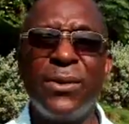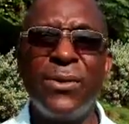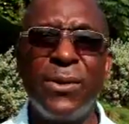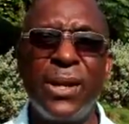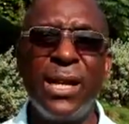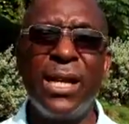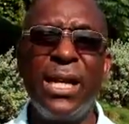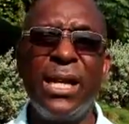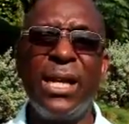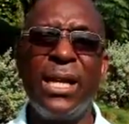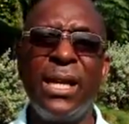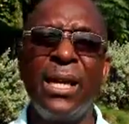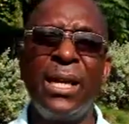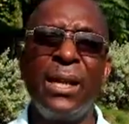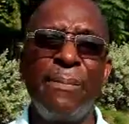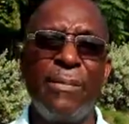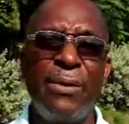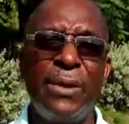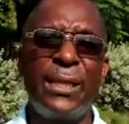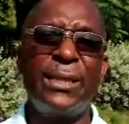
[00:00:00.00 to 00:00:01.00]
really
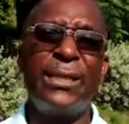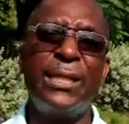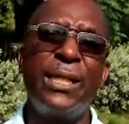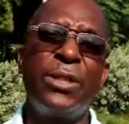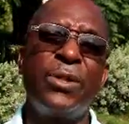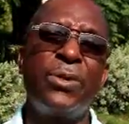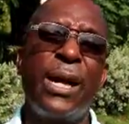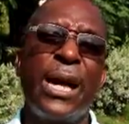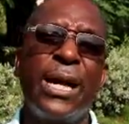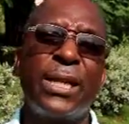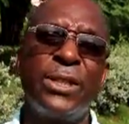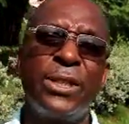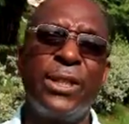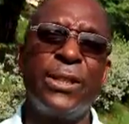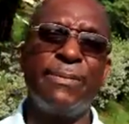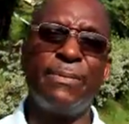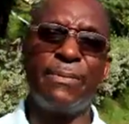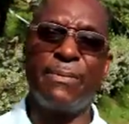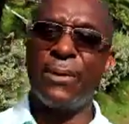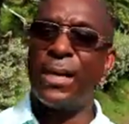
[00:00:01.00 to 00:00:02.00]
put this into action.
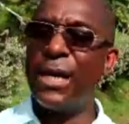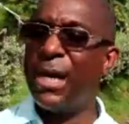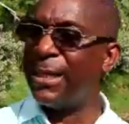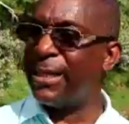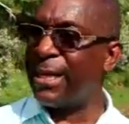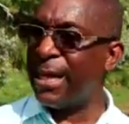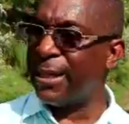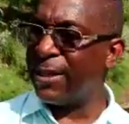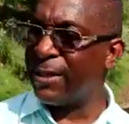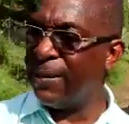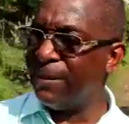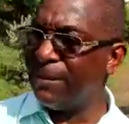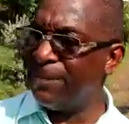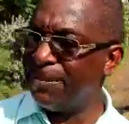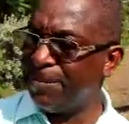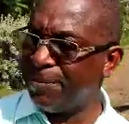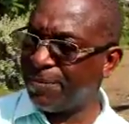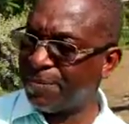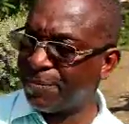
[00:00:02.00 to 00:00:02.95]
I thank you.